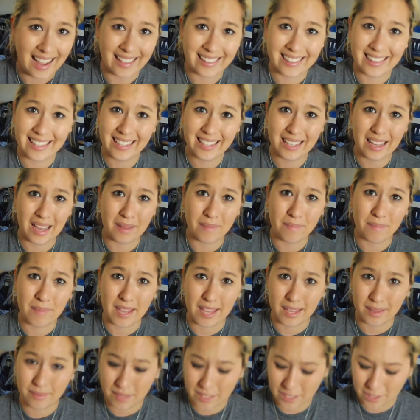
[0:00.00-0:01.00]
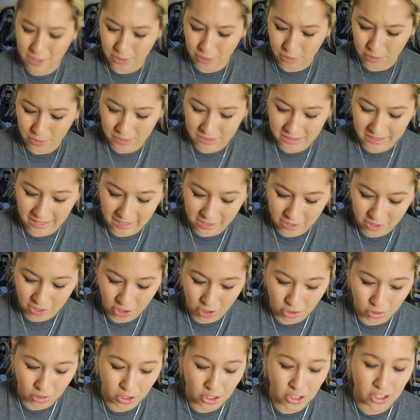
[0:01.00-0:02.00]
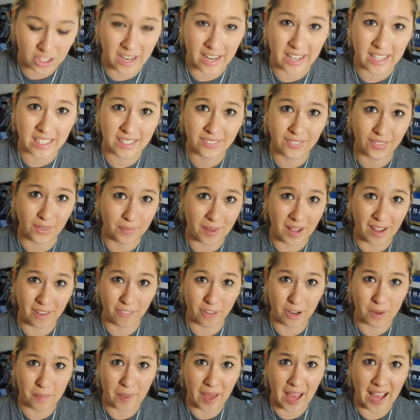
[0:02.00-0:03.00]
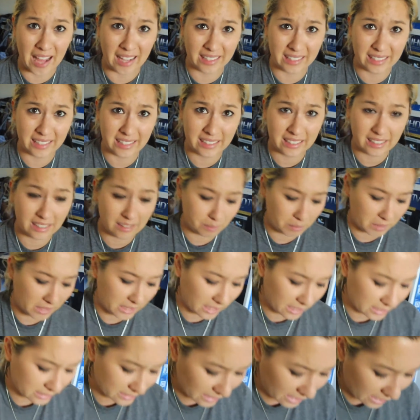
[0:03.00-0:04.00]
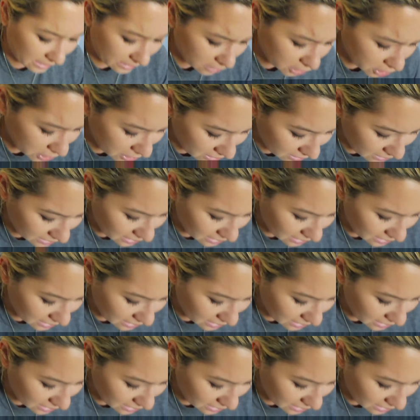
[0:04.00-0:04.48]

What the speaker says: I think I maybe use like 2 shades from every palette because I